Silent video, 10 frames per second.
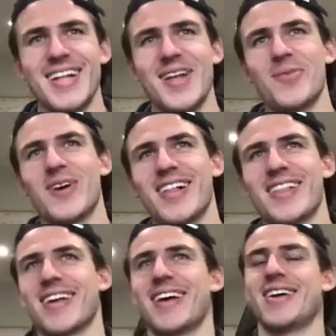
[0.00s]

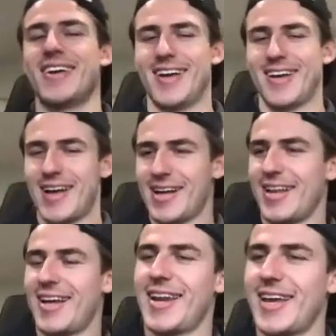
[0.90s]
Well,
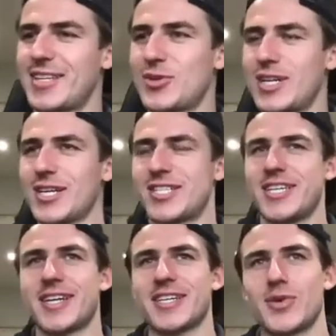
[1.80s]
I'll let you into a little
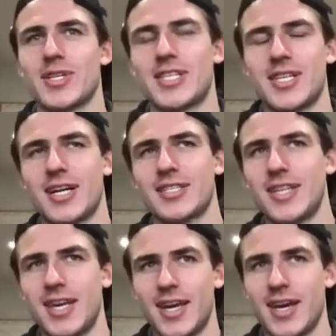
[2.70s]
secret. So at the start of
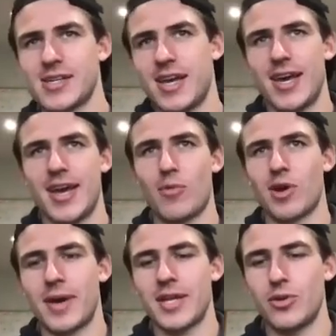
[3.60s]
the year, one
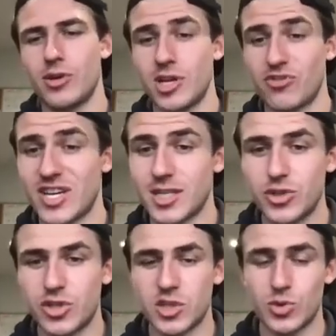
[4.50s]
of my New Year's
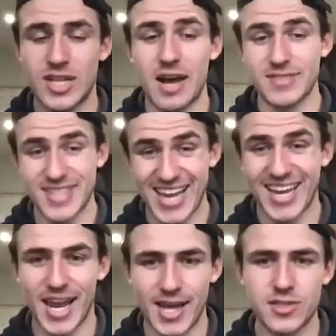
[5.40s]
resolutions was to have 10
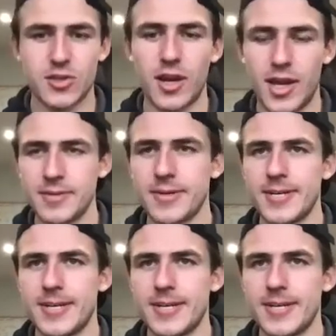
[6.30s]
clients online.